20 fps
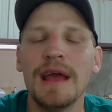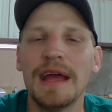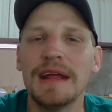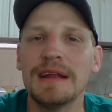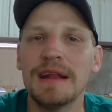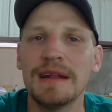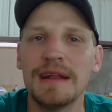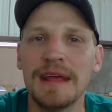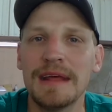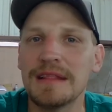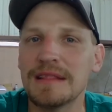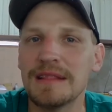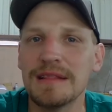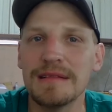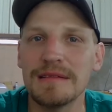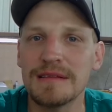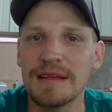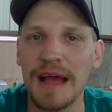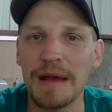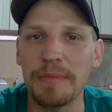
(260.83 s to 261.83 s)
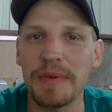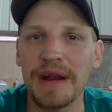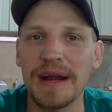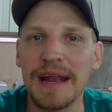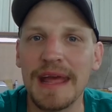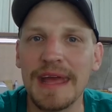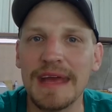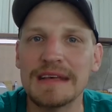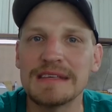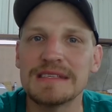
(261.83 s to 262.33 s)
and hit, type in
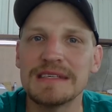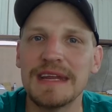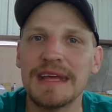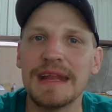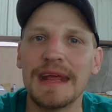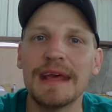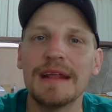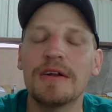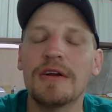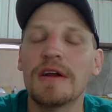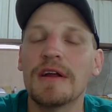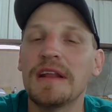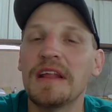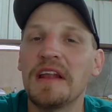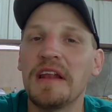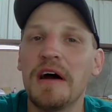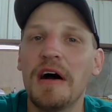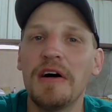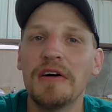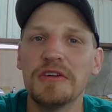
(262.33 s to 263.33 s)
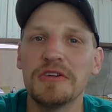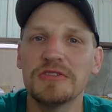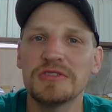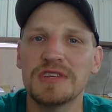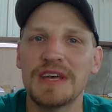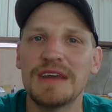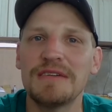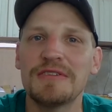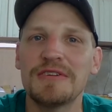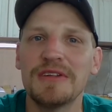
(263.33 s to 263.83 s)
an S and hit enter, and then all your
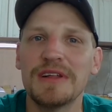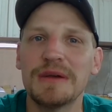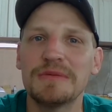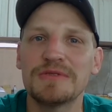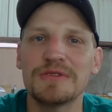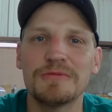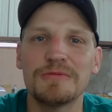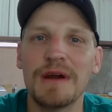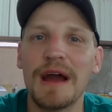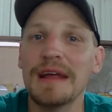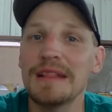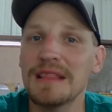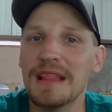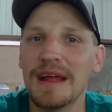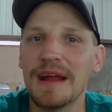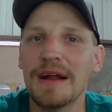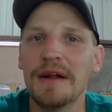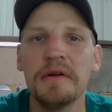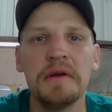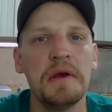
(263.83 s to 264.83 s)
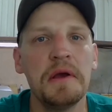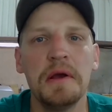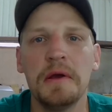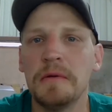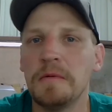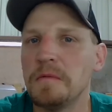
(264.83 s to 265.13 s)
saved clips are right there.